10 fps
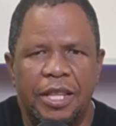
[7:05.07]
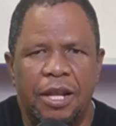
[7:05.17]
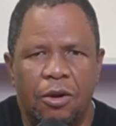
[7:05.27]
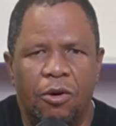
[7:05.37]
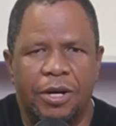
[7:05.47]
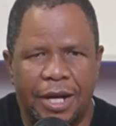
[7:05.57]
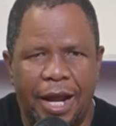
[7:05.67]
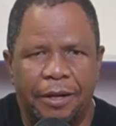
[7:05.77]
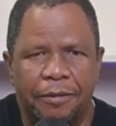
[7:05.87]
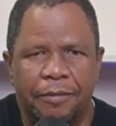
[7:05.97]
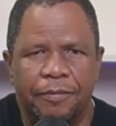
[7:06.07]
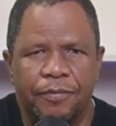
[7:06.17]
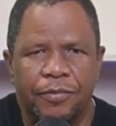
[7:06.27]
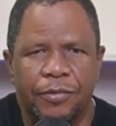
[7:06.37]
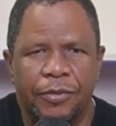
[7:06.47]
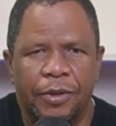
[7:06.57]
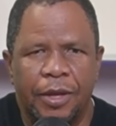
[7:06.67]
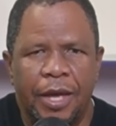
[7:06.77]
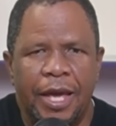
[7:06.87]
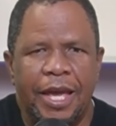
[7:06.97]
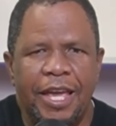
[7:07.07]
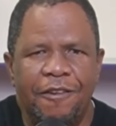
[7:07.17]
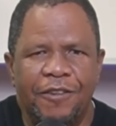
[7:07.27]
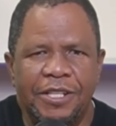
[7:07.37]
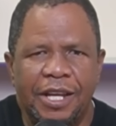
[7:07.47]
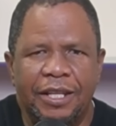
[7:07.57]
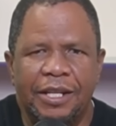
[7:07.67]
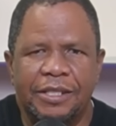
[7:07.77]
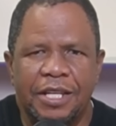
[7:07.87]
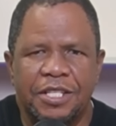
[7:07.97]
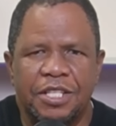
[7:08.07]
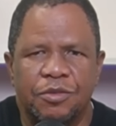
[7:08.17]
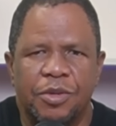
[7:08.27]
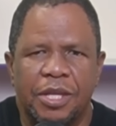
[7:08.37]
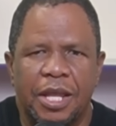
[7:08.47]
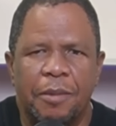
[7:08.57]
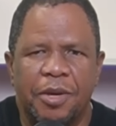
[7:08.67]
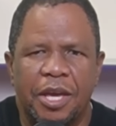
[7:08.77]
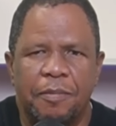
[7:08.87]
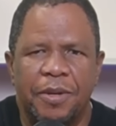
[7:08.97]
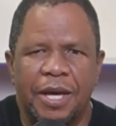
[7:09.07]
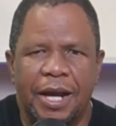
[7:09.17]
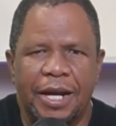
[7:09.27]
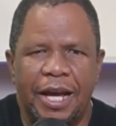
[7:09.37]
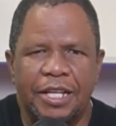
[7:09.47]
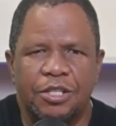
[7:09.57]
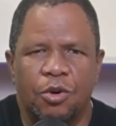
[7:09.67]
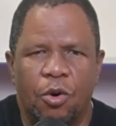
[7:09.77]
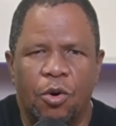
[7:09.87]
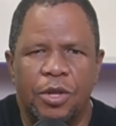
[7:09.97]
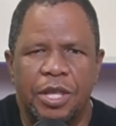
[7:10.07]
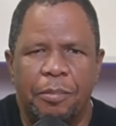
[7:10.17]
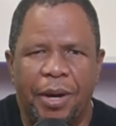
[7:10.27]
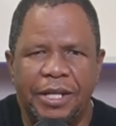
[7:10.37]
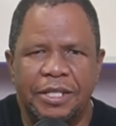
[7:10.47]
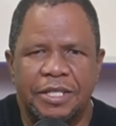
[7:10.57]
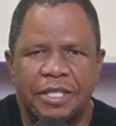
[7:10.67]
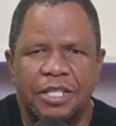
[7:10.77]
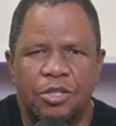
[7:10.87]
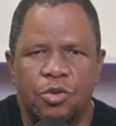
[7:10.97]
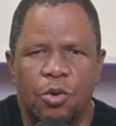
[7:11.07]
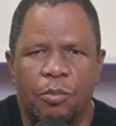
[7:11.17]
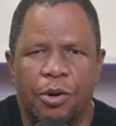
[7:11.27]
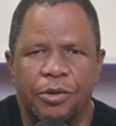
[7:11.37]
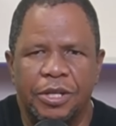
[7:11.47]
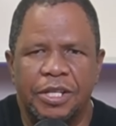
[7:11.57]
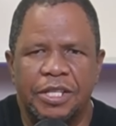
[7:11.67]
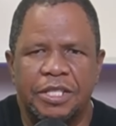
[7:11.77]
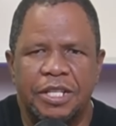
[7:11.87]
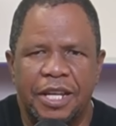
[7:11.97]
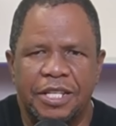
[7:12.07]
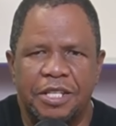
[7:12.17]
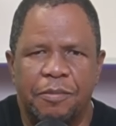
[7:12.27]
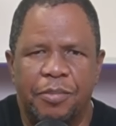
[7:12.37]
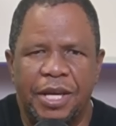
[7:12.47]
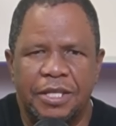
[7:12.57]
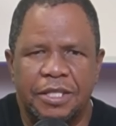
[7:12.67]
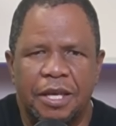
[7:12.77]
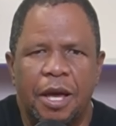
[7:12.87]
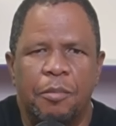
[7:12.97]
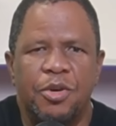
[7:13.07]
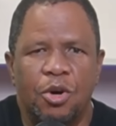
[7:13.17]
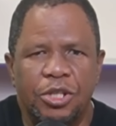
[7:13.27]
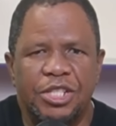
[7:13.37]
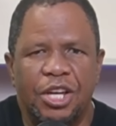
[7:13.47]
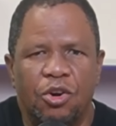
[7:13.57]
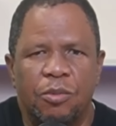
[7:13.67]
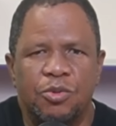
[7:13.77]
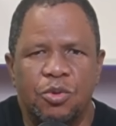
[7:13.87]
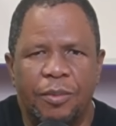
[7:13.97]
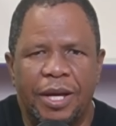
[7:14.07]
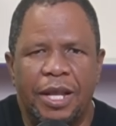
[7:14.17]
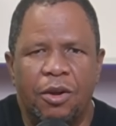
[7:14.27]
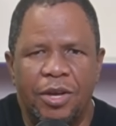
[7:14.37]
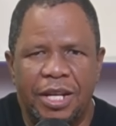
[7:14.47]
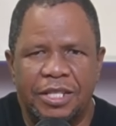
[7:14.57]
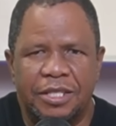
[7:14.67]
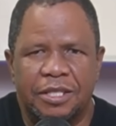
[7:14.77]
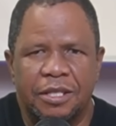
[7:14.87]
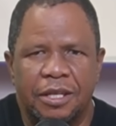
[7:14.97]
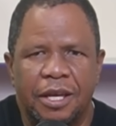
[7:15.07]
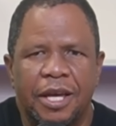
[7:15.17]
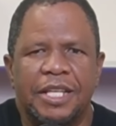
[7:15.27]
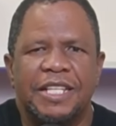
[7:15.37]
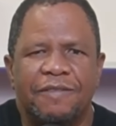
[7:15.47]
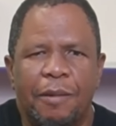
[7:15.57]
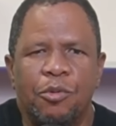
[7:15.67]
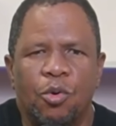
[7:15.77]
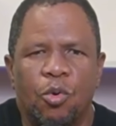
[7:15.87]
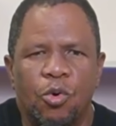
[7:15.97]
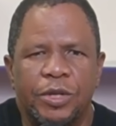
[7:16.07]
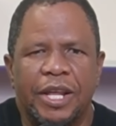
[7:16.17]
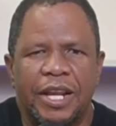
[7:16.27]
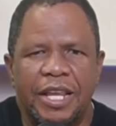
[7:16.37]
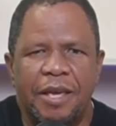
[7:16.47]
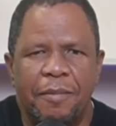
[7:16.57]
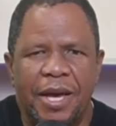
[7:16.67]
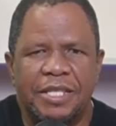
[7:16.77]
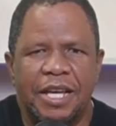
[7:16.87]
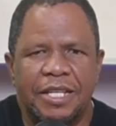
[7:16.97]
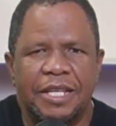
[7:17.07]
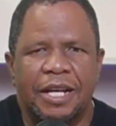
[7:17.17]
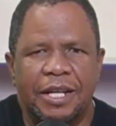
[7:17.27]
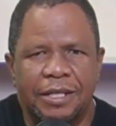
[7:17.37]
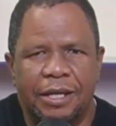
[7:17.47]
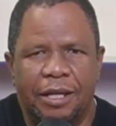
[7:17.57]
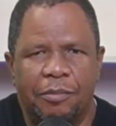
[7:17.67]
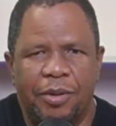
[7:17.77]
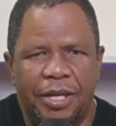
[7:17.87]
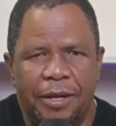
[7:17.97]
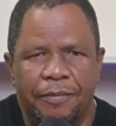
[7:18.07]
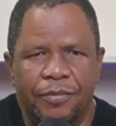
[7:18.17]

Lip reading: the long run. If internal tensions within MKP arise or the party seeks to broaden its leadership base beyond Jacob Zuma loyalists, Shivambu could re-emerge as a critical player.